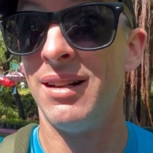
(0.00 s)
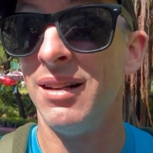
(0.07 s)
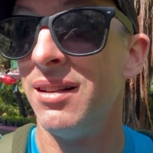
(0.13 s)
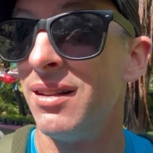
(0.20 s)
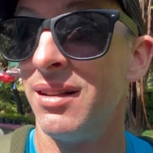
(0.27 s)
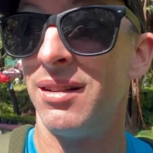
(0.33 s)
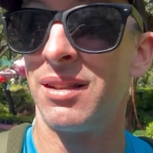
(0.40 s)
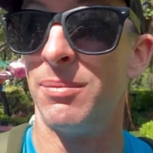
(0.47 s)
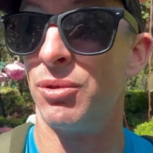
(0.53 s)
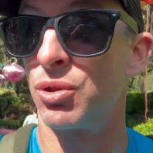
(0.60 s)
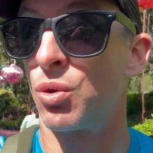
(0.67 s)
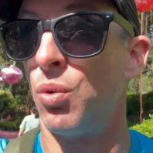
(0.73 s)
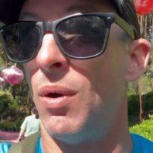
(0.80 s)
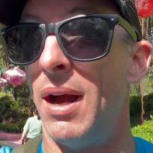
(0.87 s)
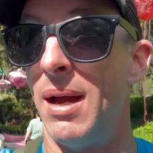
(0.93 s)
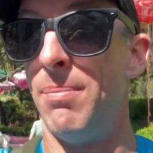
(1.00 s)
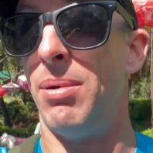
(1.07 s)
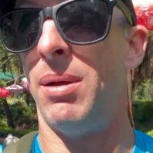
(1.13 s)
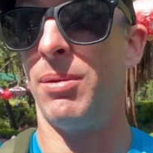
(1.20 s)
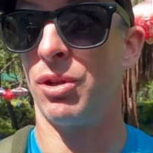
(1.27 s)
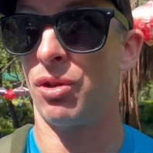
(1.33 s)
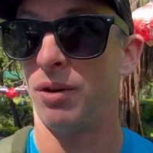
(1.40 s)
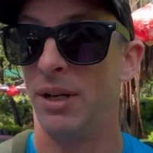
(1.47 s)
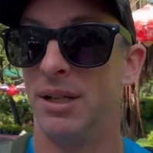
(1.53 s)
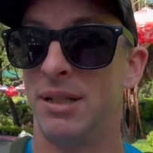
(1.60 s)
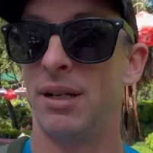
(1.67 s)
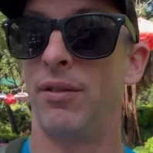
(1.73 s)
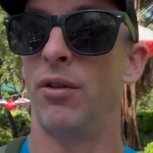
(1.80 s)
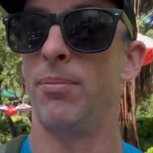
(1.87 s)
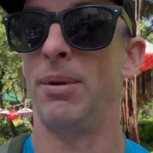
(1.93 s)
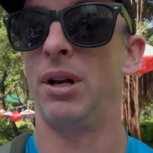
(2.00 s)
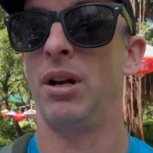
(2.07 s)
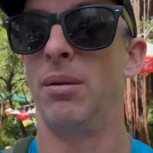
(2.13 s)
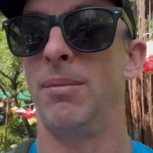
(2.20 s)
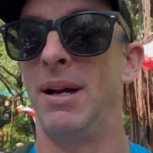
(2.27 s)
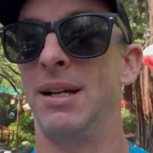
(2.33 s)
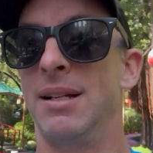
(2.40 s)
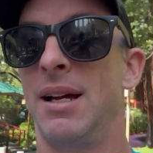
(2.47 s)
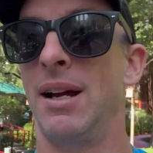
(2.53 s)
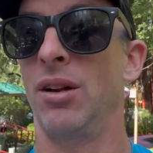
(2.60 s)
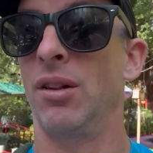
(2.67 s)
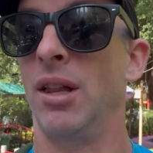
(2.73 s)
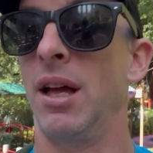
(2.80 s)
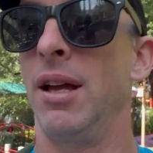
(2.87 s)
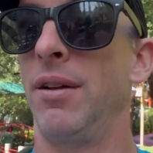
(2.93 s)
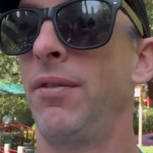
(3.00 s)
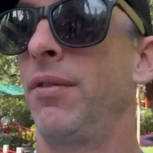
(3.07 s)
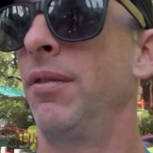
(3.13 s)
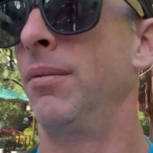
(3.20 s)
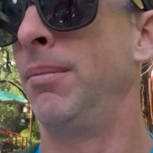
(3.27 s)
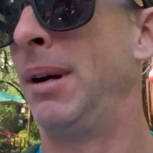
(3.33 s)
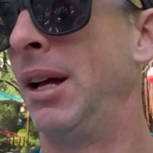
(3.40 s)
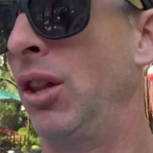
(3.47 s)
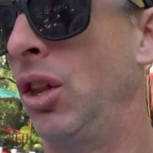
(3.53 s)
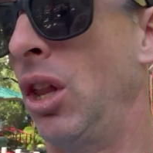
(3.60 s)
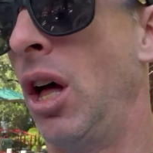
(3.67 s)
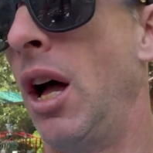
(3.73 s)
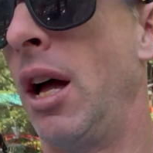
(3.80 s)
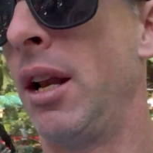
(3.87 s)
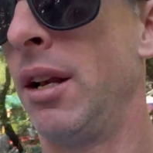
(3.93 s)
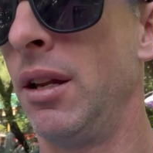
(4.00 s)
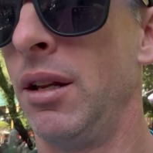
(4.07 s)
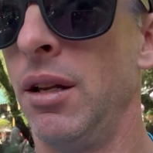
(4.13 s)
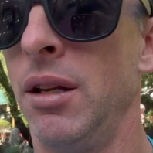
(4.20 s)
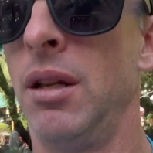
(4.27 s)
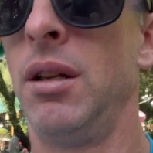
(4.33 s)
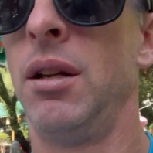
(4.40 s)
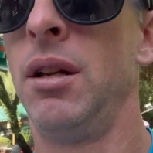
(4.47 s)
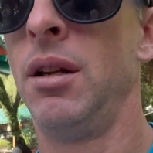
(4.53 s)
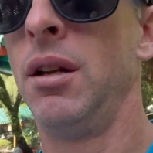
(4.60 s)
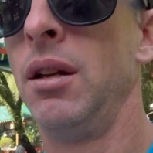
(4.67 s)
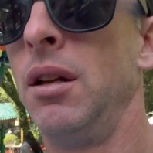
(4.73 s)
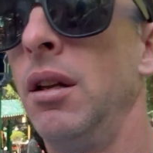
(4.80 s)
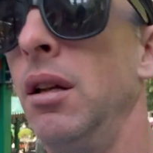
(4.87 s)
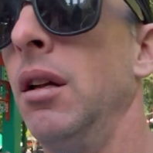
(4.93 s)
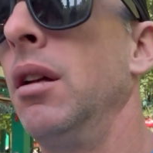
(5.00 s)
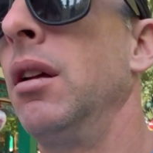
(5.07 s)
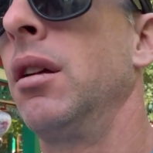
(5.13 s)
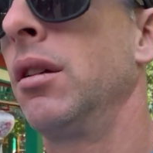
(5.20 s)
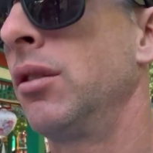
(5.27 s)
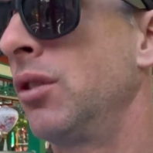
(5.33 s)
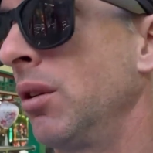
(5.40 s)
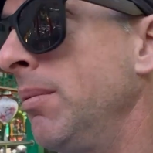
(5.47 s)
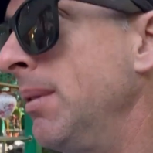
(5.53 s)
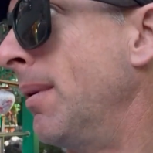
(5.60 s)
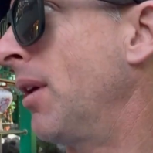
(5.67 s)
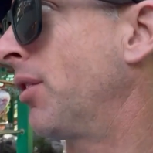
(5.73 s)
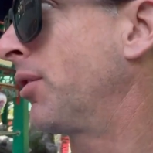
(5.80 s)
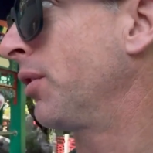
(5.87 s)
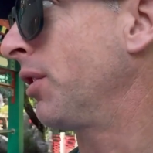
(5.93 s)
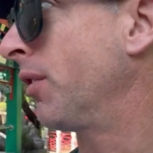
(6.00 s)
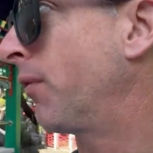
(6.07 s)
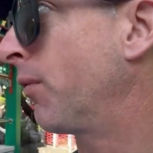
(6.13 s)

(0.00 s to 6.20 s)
It's the most quiet public transit I've ever been on in my entire life by a lot took me about 30 or